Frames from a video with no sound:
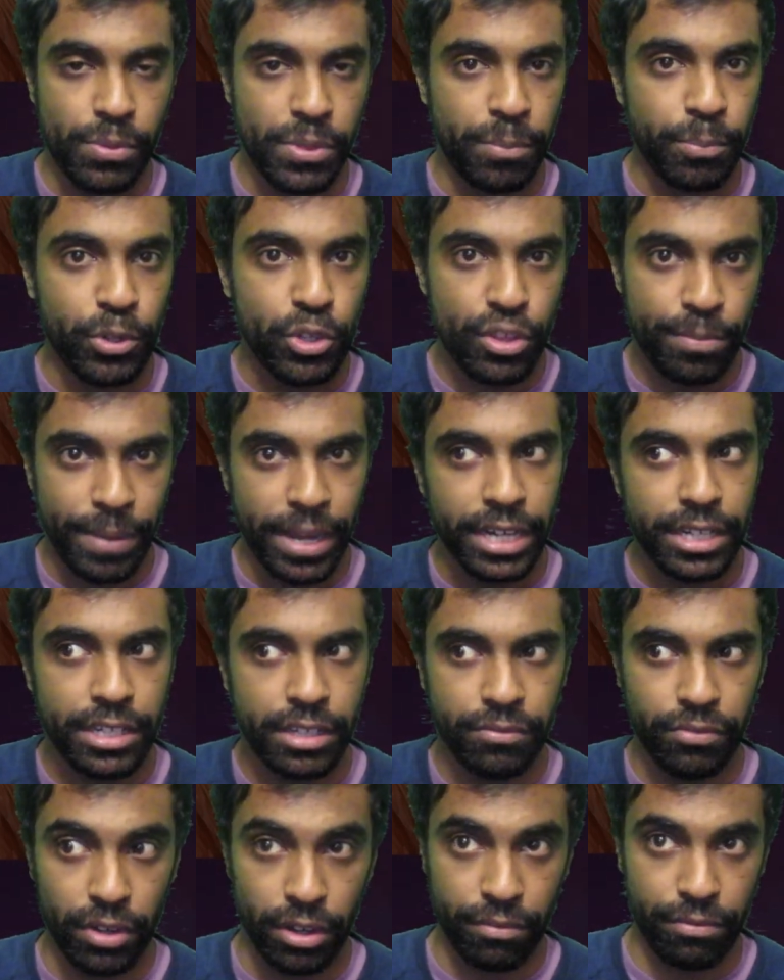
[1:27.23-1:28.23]
from the
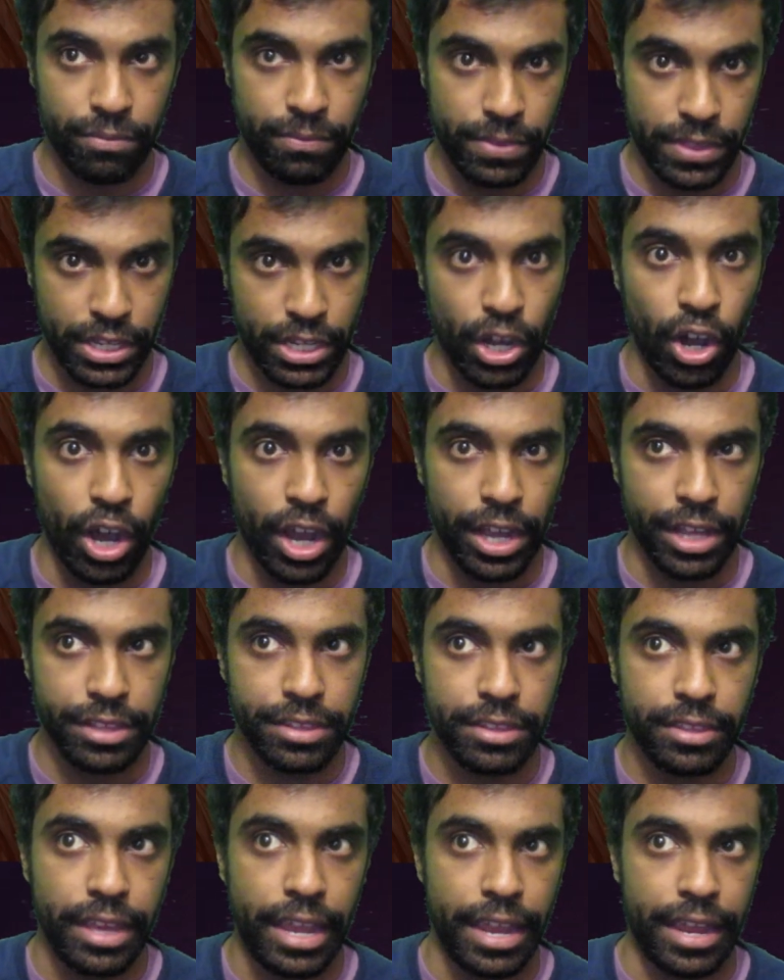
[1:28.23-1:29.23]
perspective of the
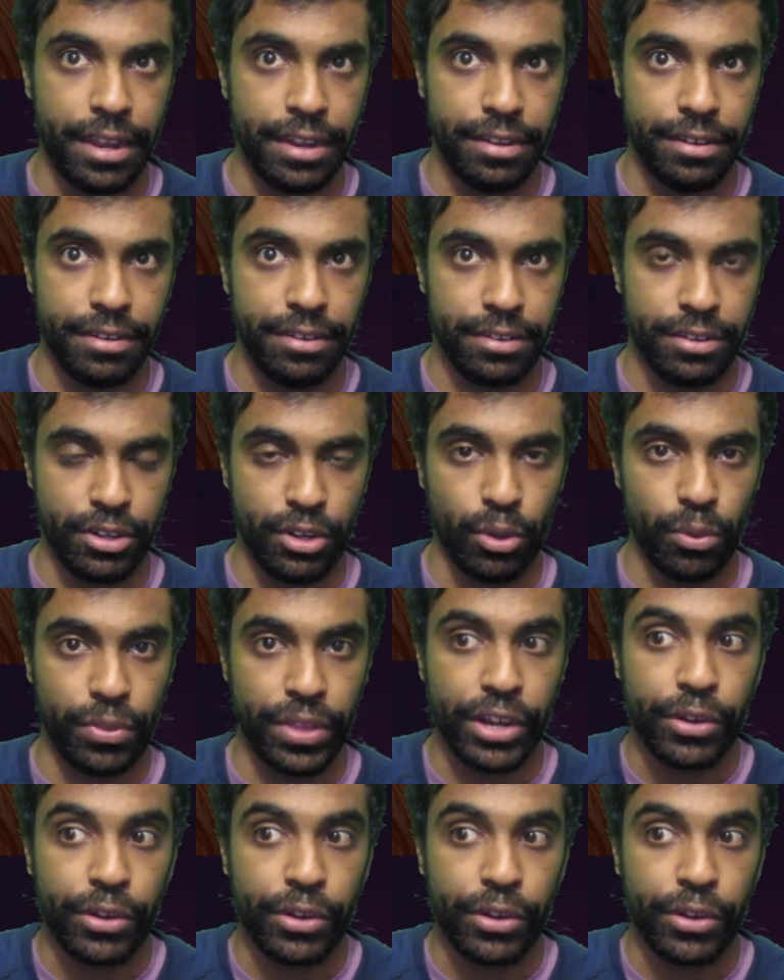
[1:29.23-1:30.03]
gods and,